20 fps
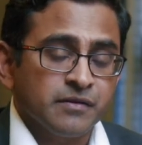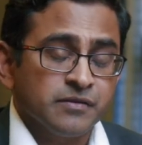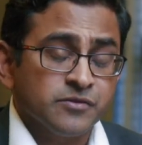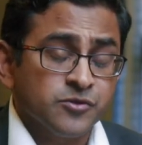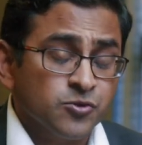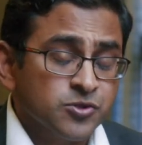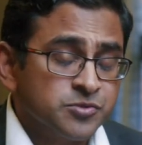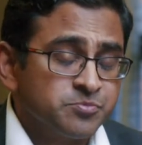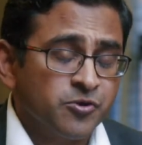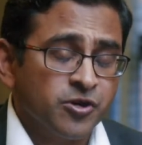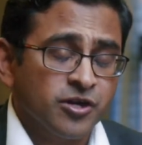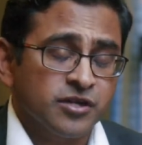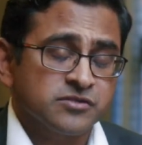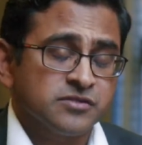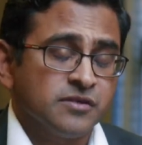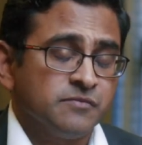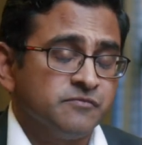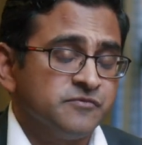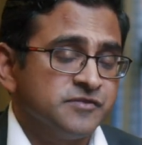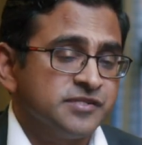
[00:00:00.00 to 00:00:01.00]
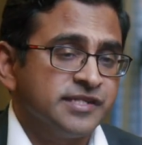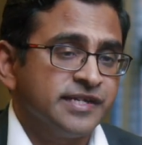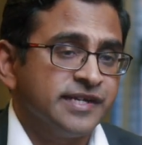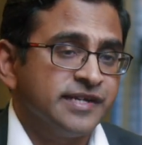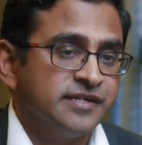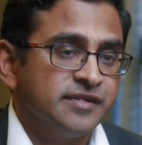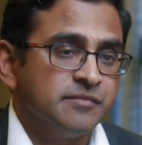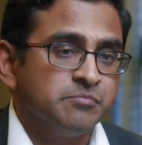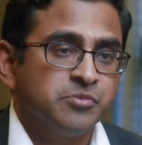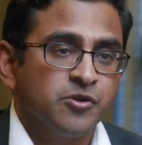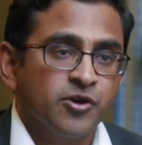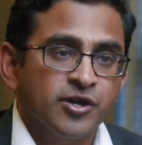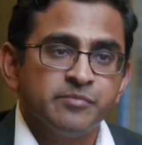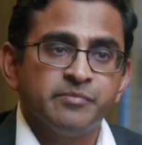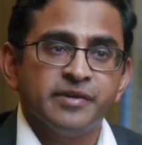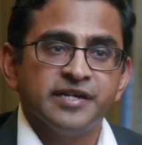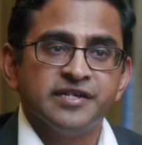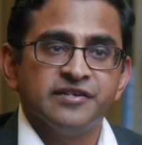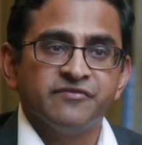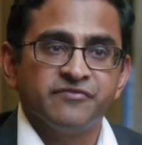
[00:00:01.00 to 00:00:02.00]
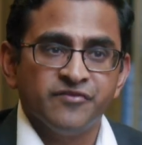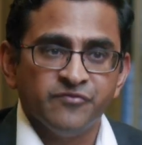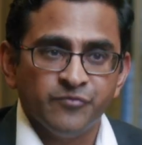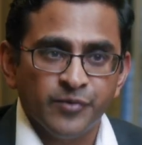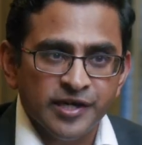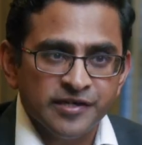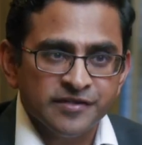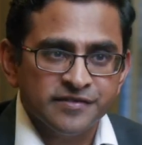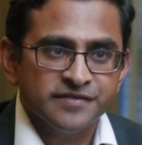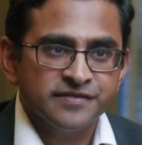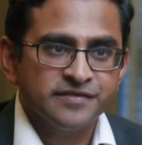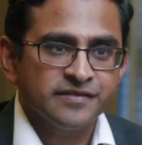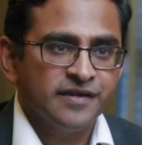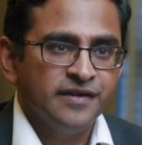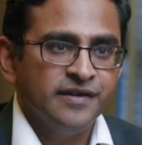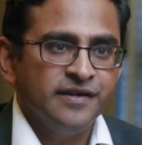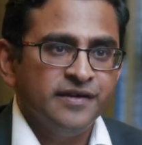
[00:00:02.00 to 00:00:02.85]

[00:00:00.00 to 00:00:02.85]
Those products obviously get deployed by different vendors.